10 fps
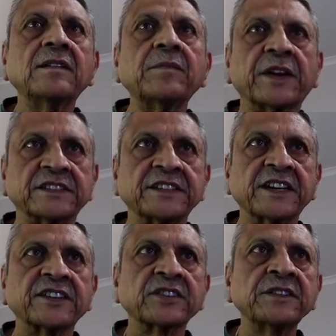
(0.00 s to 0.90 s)

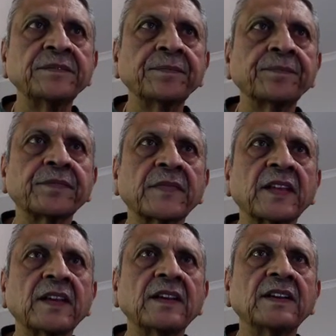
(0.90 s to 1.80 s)
presentation.
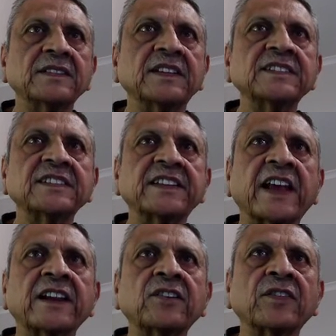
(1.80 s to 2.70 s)
This is the
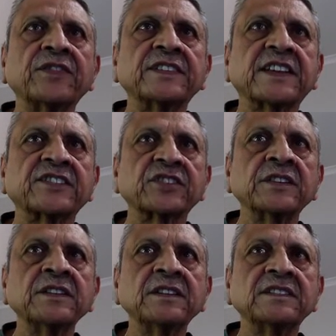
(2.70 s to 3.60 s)
end of the
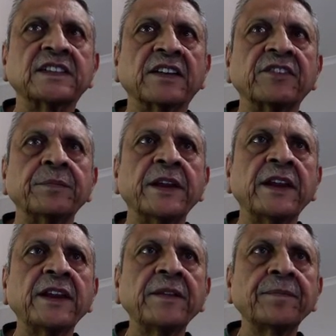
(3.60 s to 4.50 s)
session
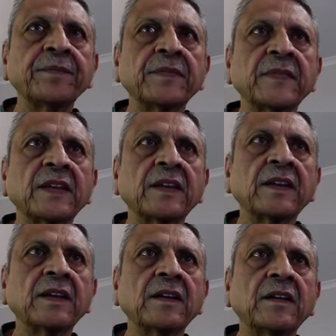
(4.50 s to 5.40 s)
7B.
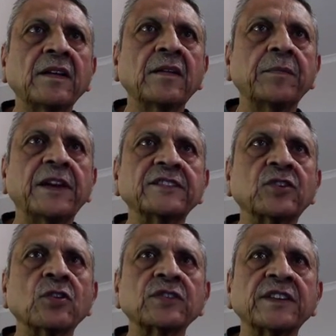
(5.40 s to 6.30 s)
Please go to the